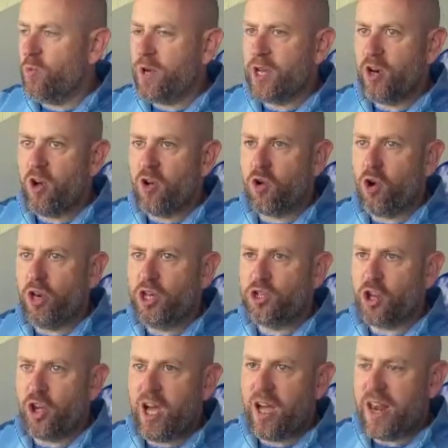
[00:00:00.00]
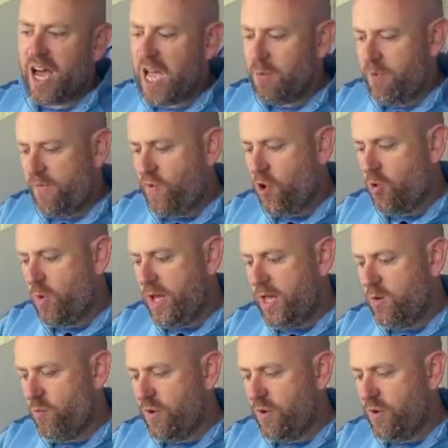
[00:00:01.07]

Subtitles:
and we can all go and enjoy our night before we